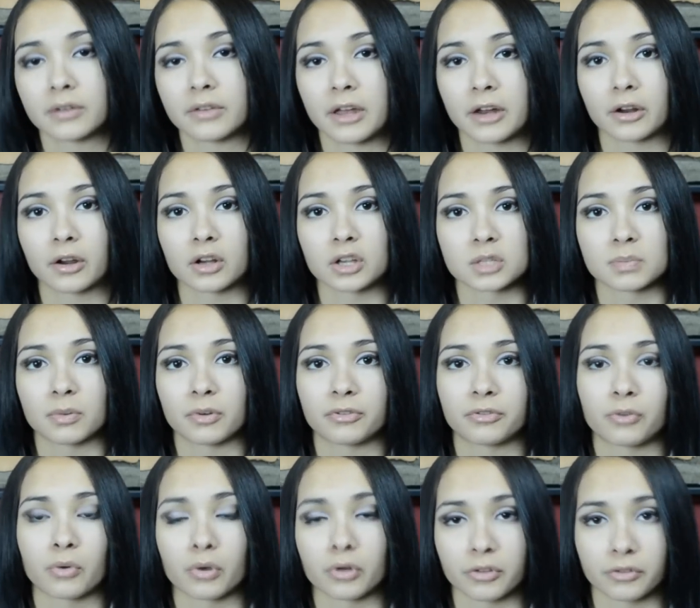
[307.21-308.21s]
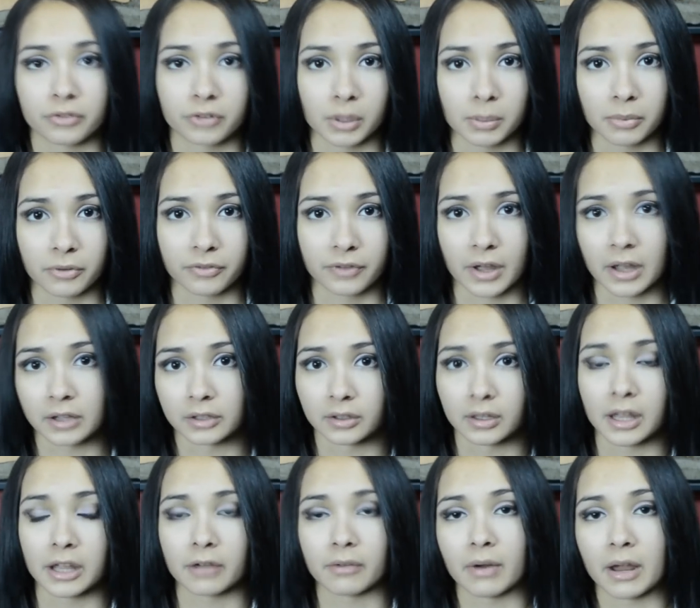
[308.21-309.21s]
that occurs before the flip effect,
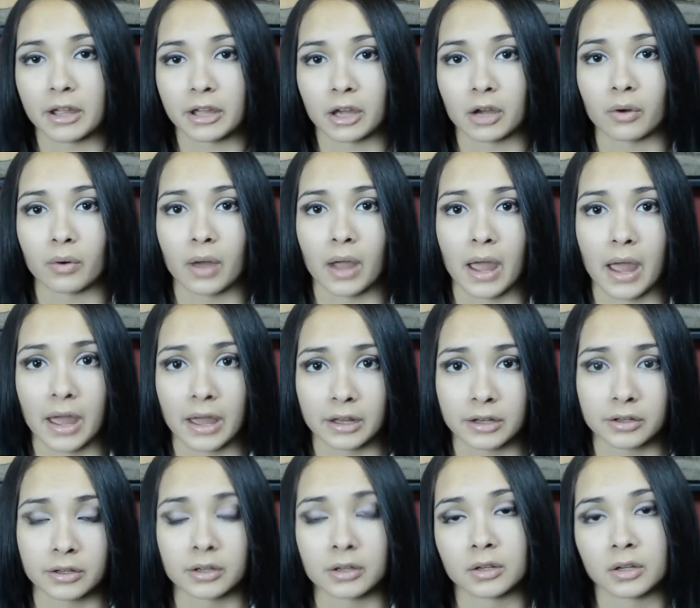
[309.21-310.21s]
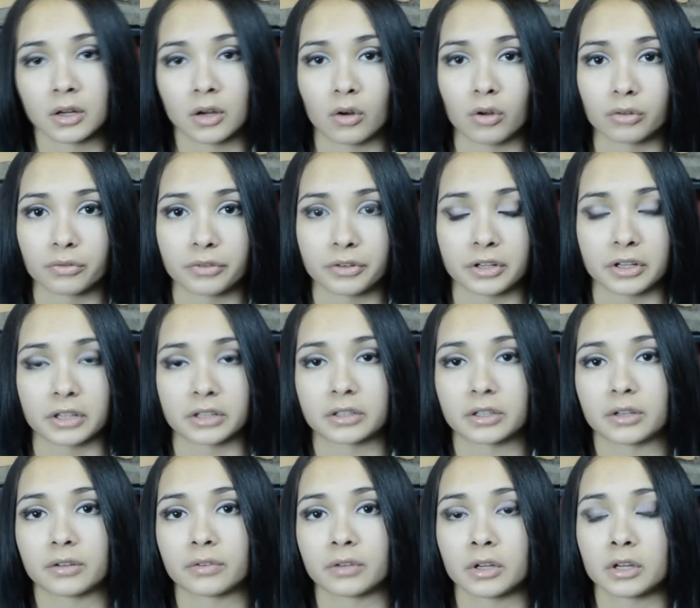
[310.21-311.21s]
like Raikou and Old
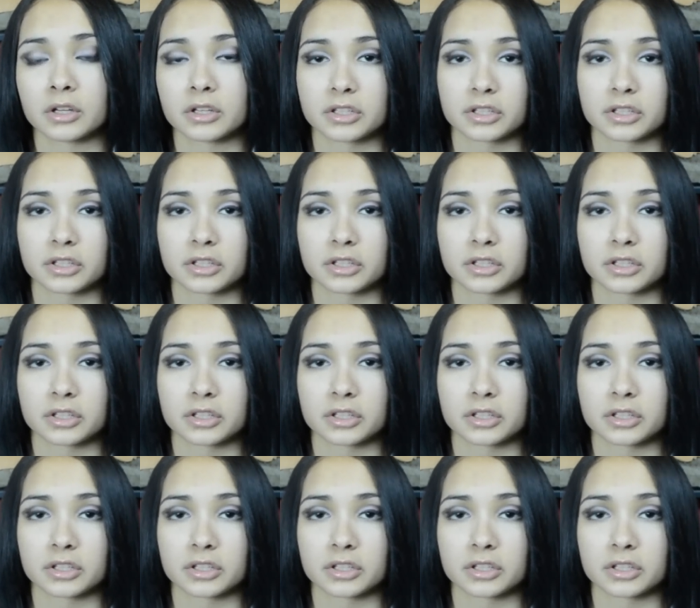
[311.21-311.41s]
Vindictive,